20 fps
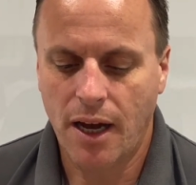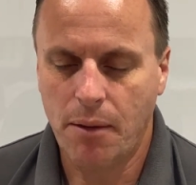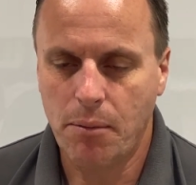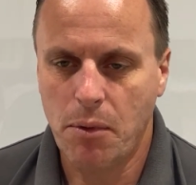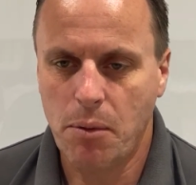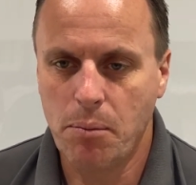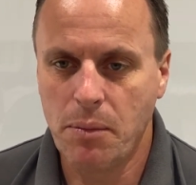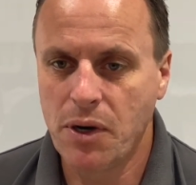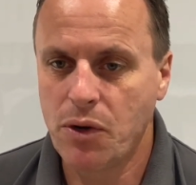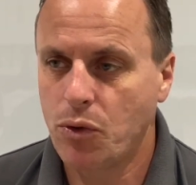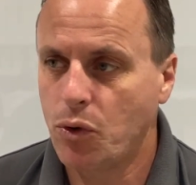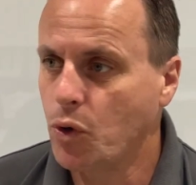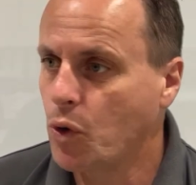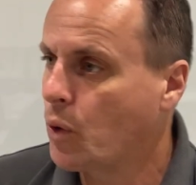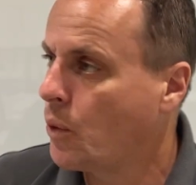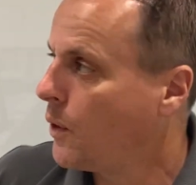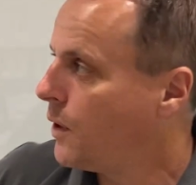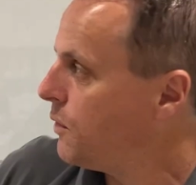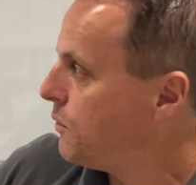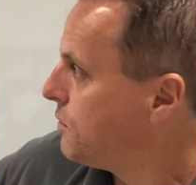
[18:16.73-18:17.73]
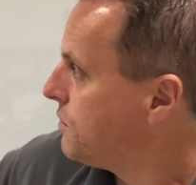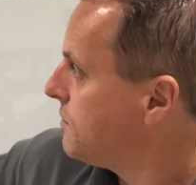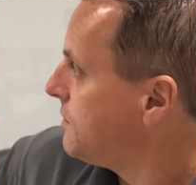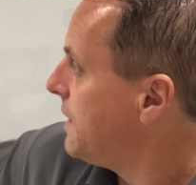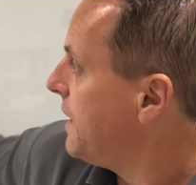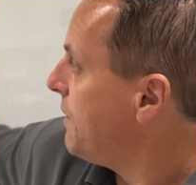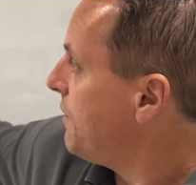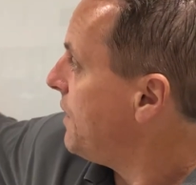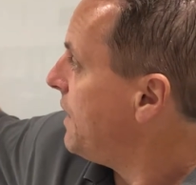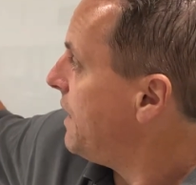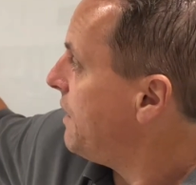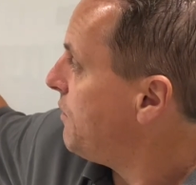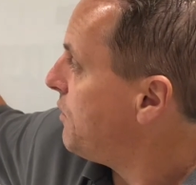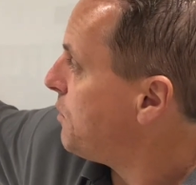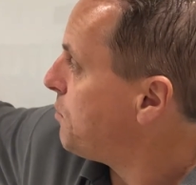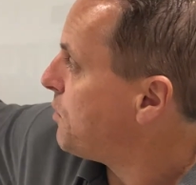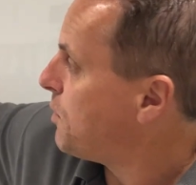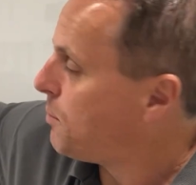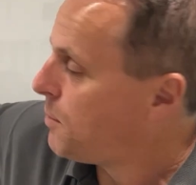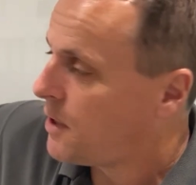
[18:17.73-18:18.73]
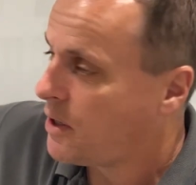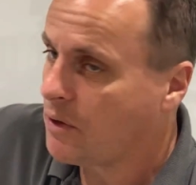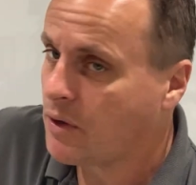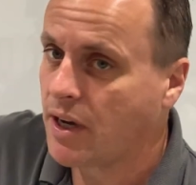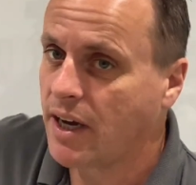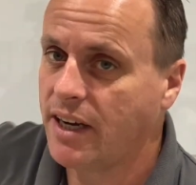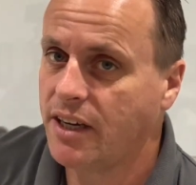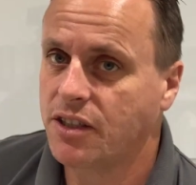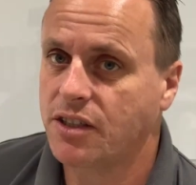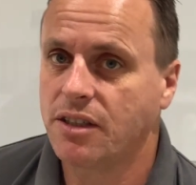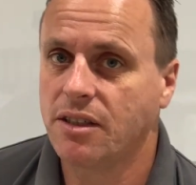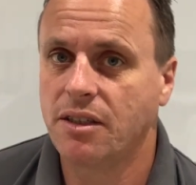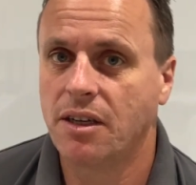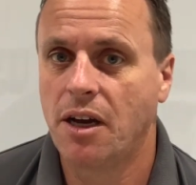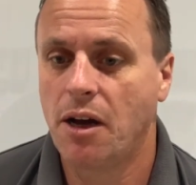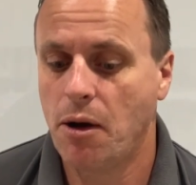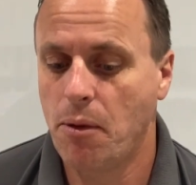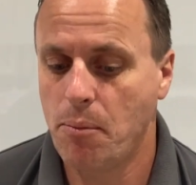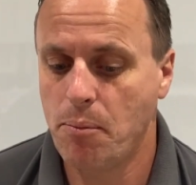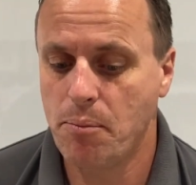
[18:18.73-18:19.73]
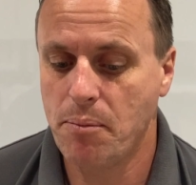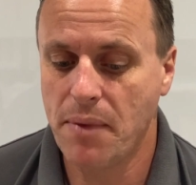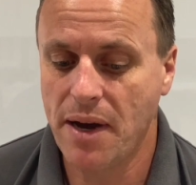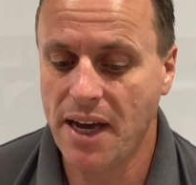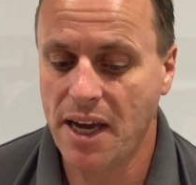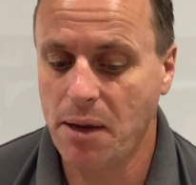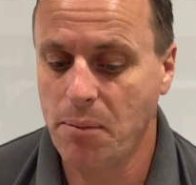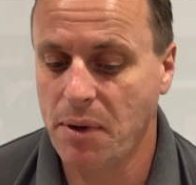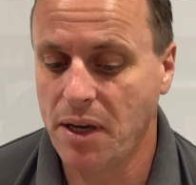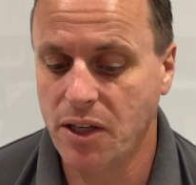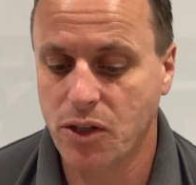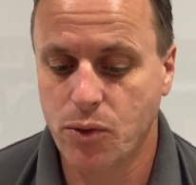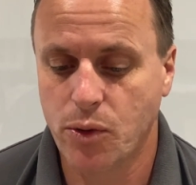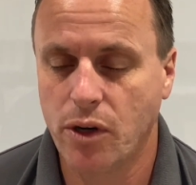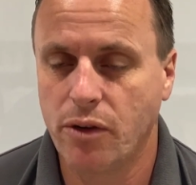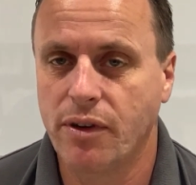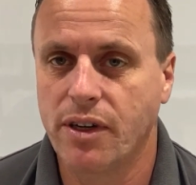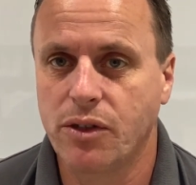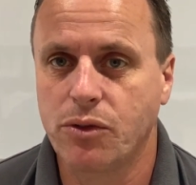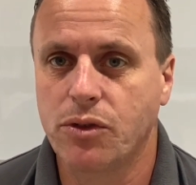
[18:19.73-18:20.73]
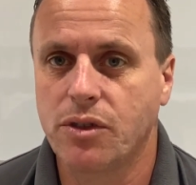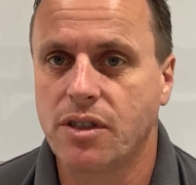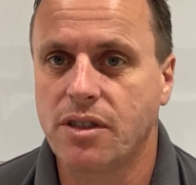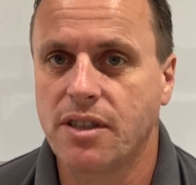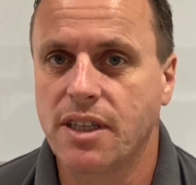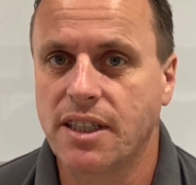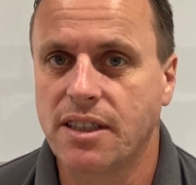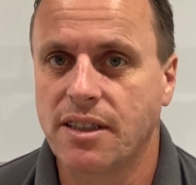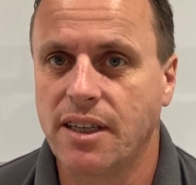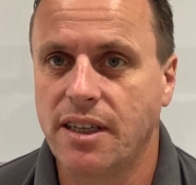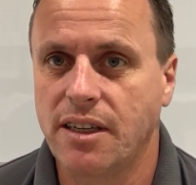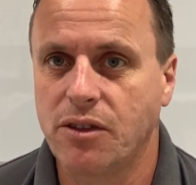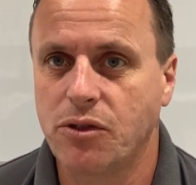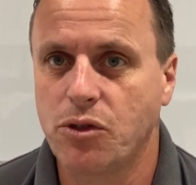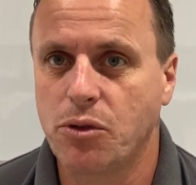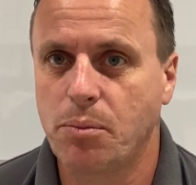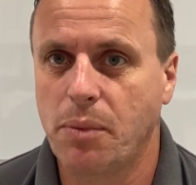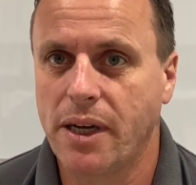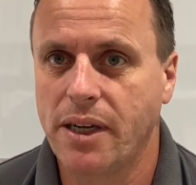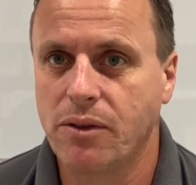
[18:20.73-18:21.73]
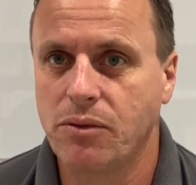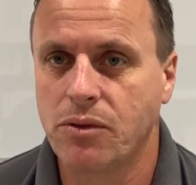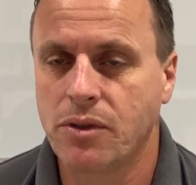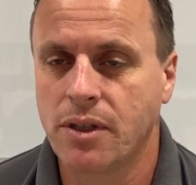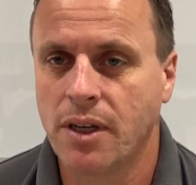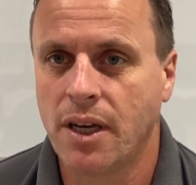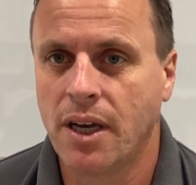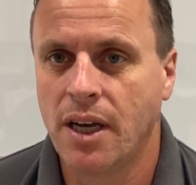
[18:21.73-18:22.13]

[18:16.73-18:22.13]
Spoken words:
Mineral quilt down here at the proper location, maybe £1,200 to £1,600.